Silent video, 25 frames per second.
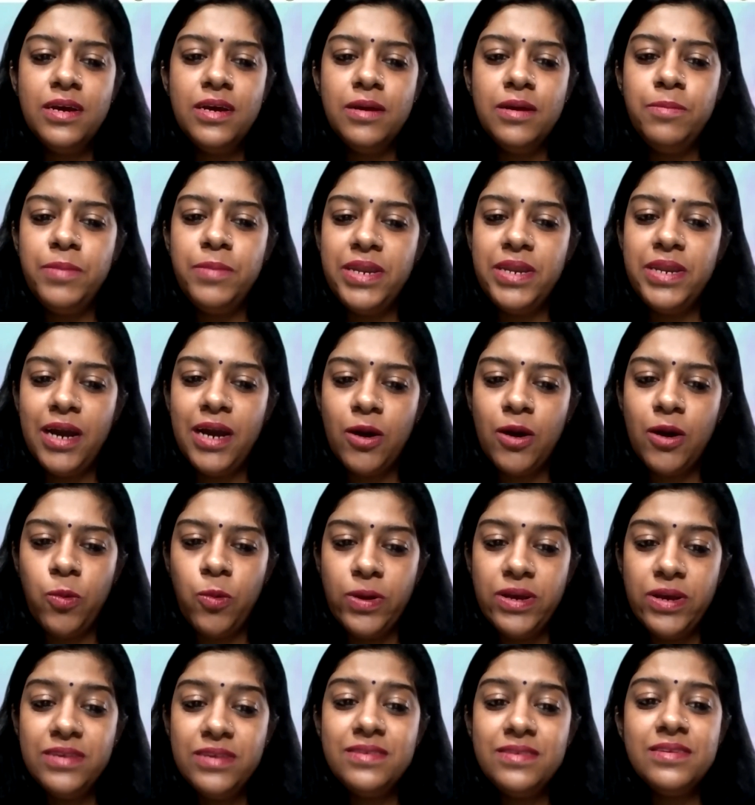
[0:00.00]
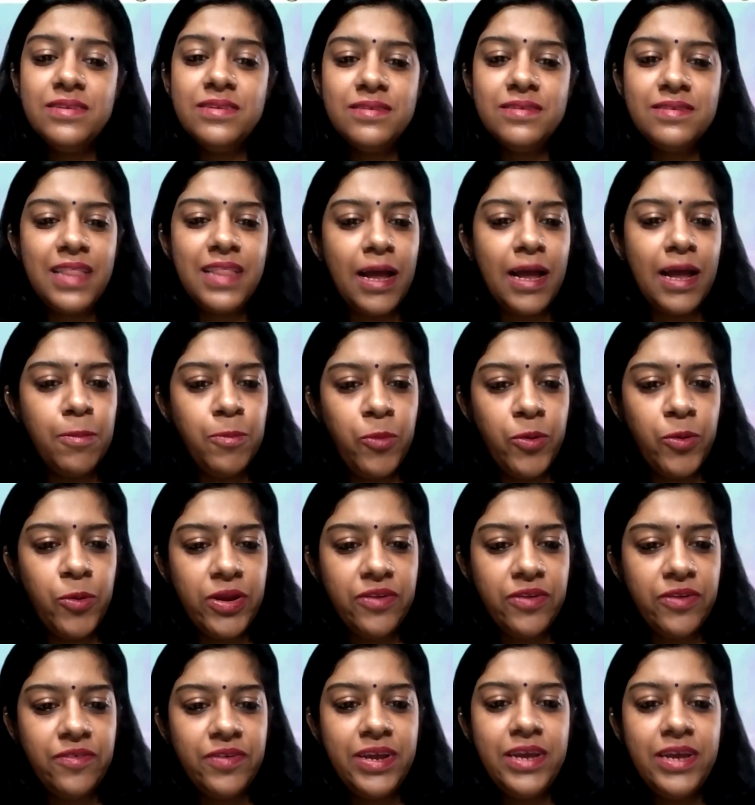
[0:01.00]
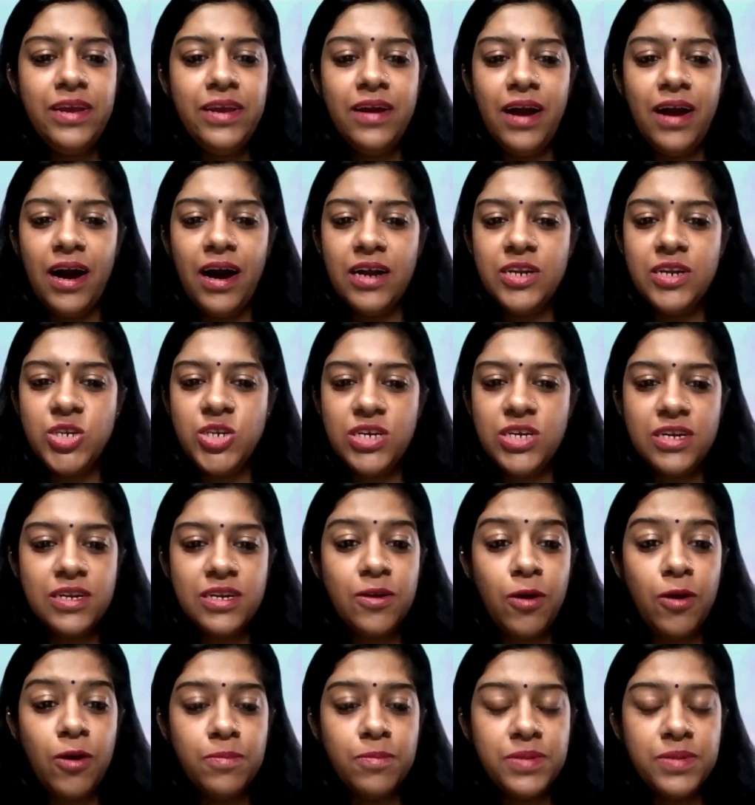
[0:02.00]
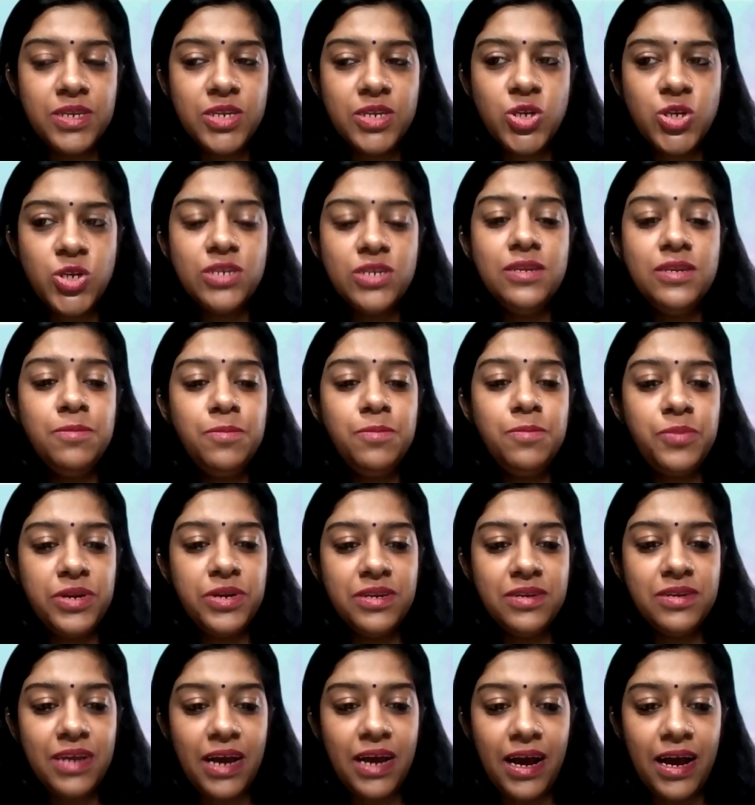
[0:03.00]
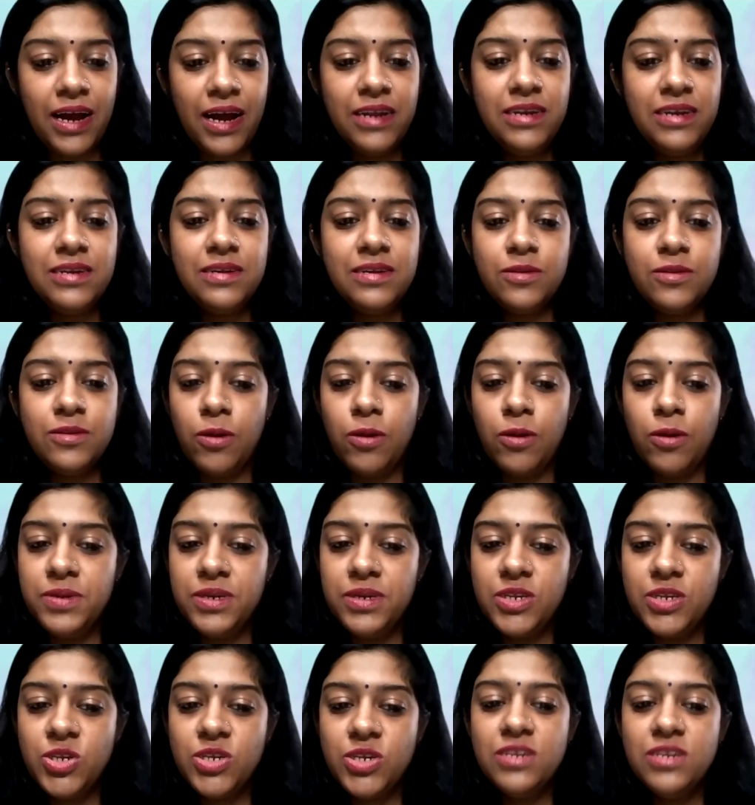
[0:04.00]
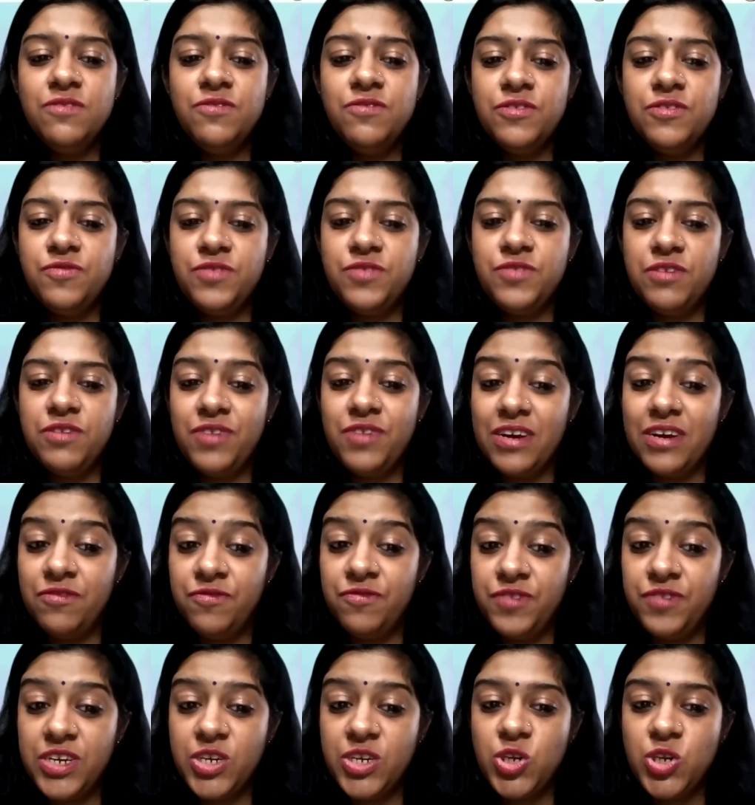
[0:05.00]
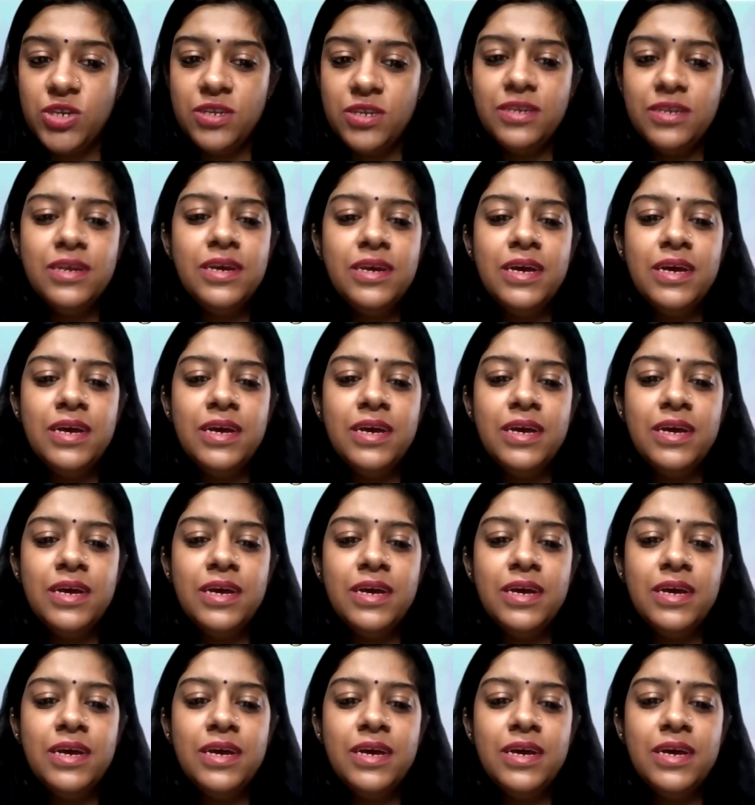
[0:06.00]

media quiz, slam poetry, Arjihan competition, print ad competition, 55 fiction,